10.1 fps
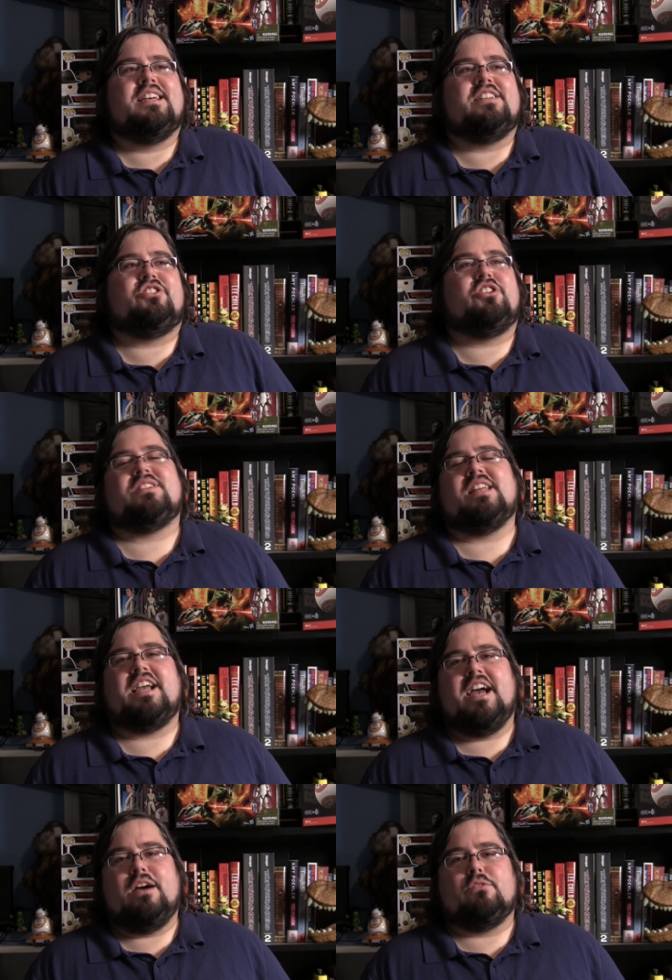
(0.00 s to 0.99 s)
is just
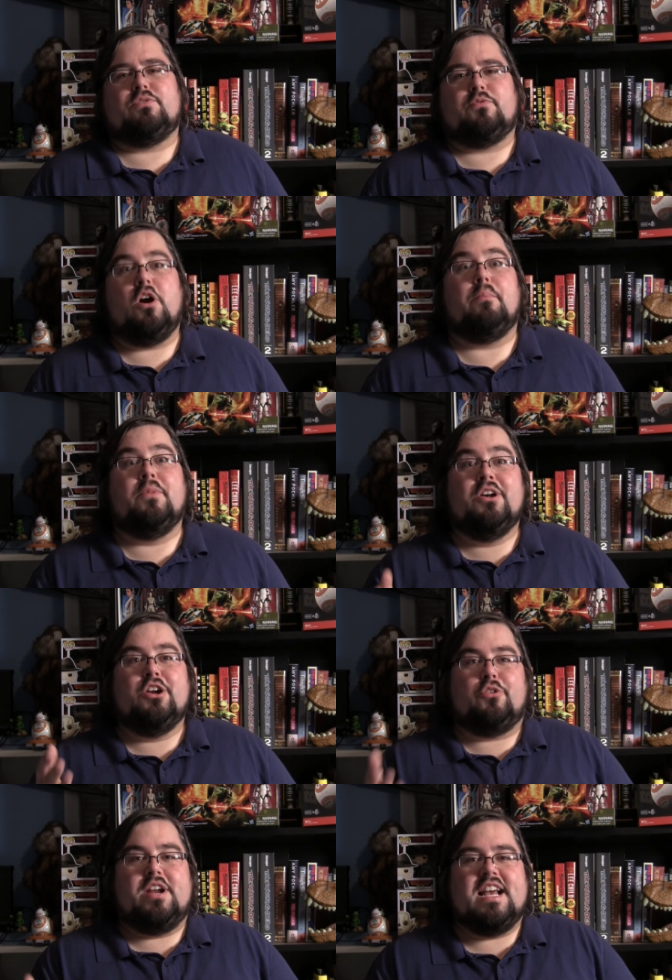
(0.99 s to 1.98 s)
like a house from
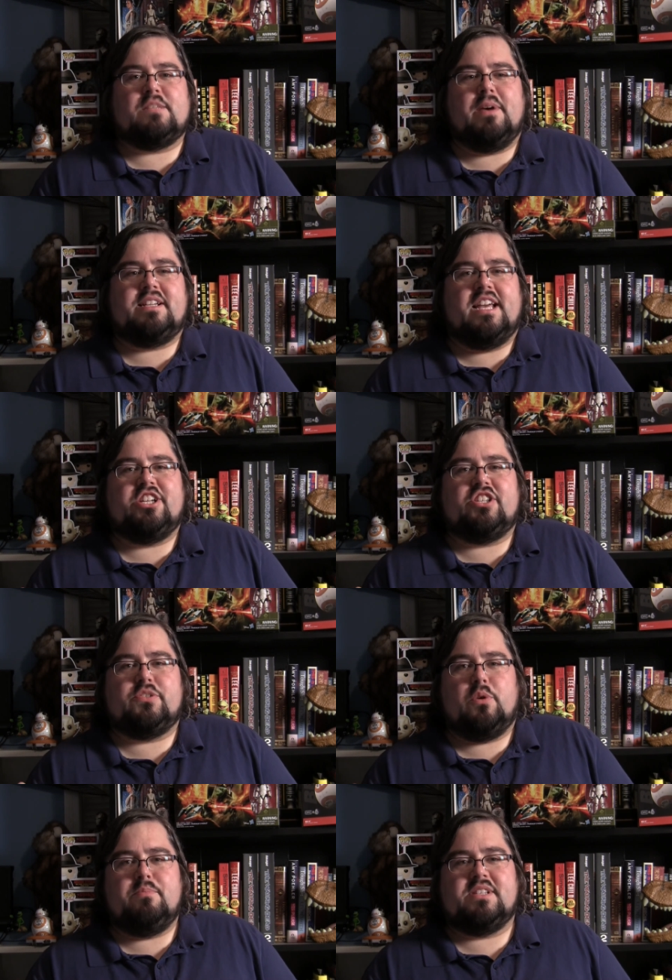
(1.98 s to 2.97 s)
Great
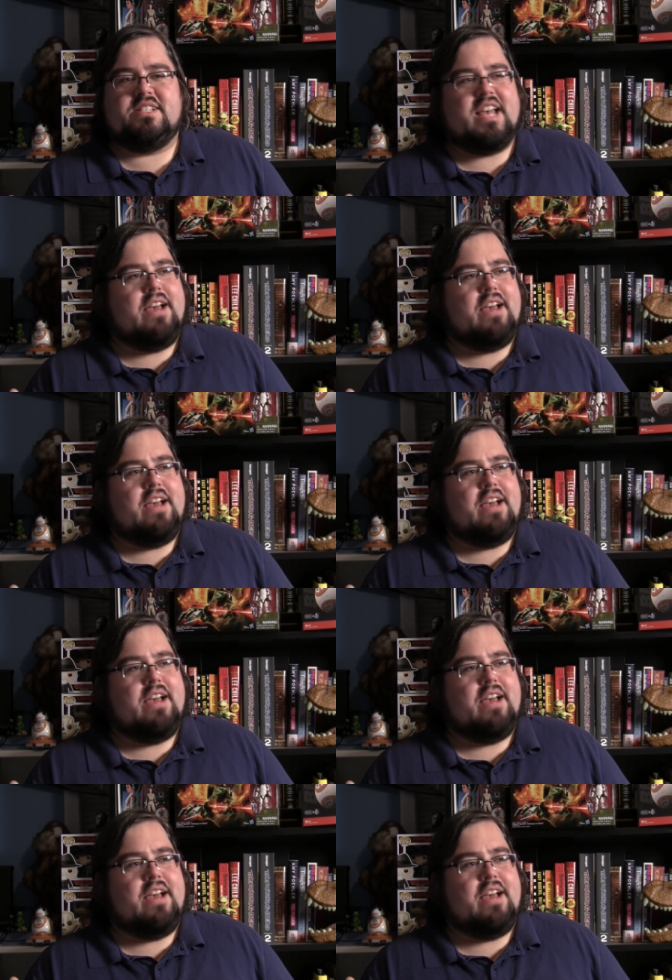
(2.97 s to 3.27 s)
Expectations where Missus